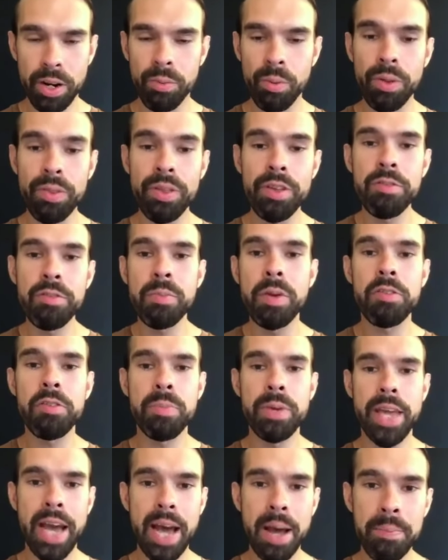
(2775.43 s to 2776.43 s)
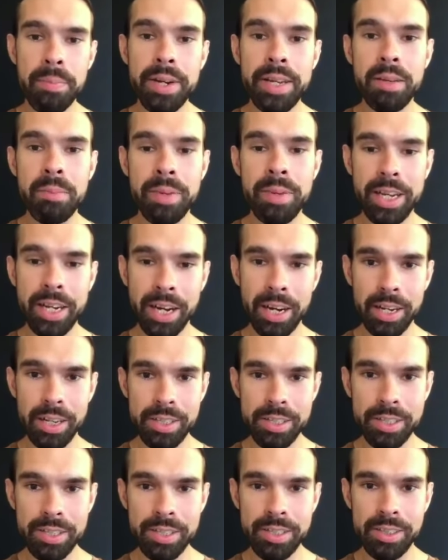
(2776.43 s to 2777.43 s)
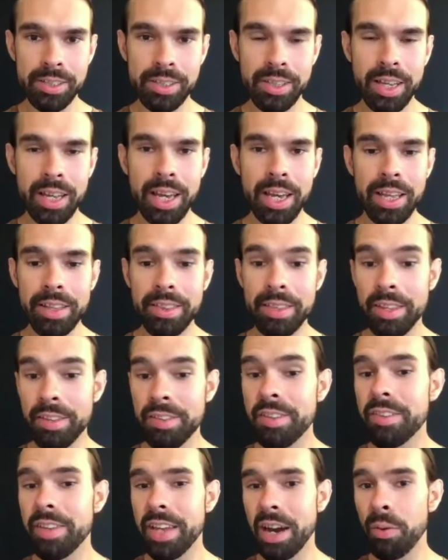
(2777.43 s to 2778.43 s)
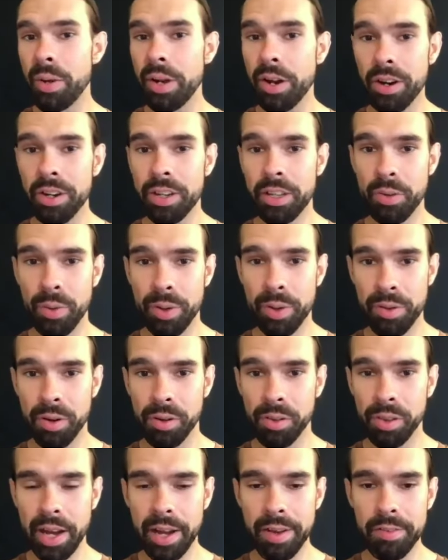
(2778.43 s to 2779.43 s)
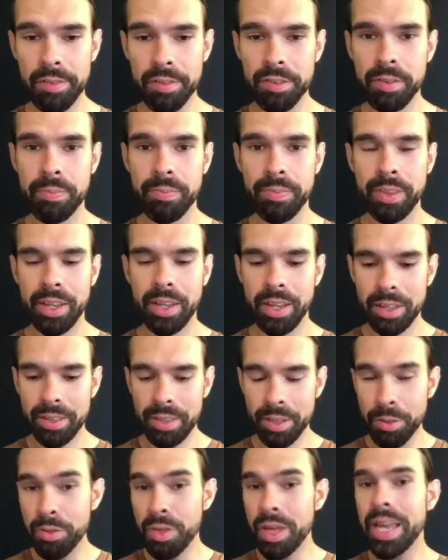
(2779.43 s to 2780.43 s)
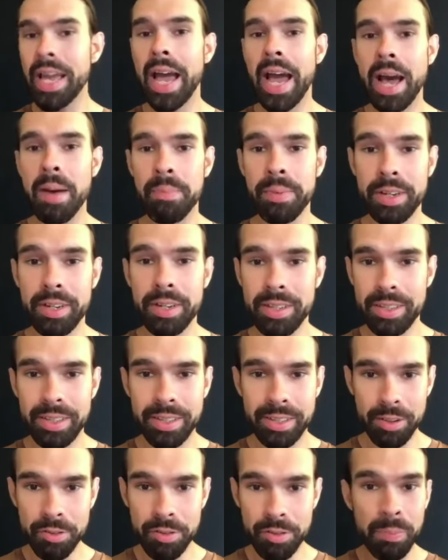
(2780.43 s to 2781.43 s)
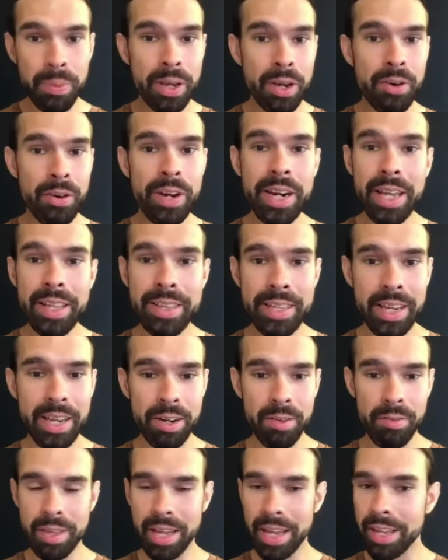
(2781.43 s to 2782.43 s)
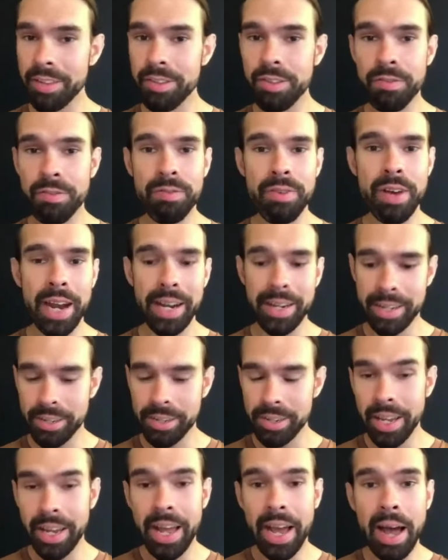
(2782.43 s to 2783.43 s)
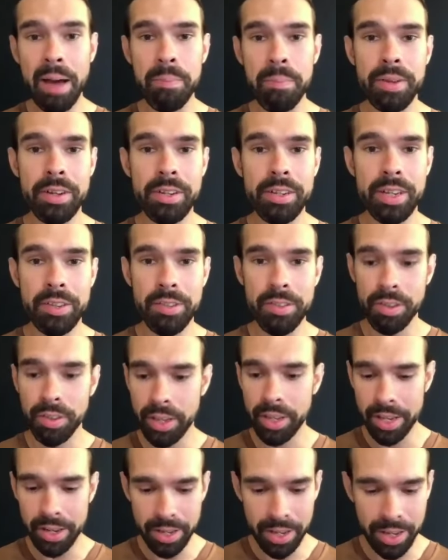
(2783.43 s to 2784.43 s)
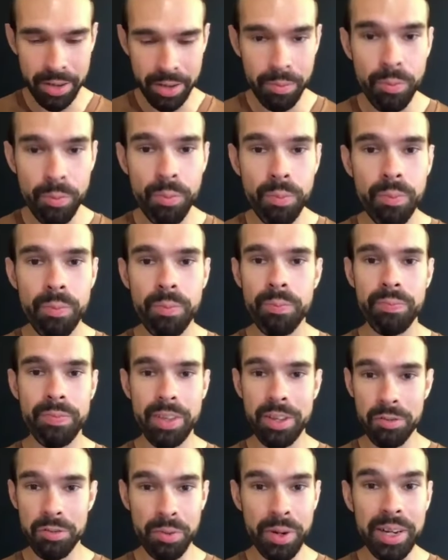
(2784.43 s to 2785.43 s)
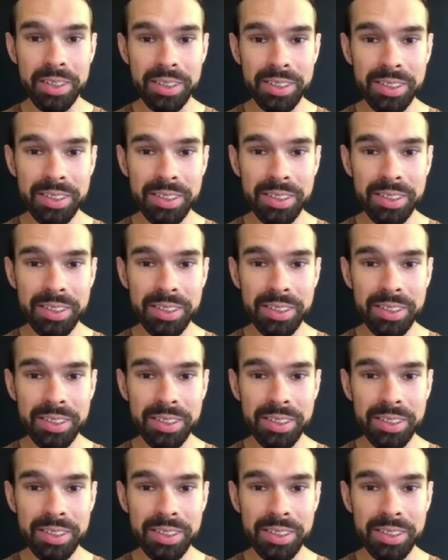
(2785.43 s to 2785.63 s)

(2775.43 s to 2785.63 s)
Well, this must be happening because this is how we argue with our lives. The thing happened. There's a period at the end of that. It's a fact. It happened. It is real.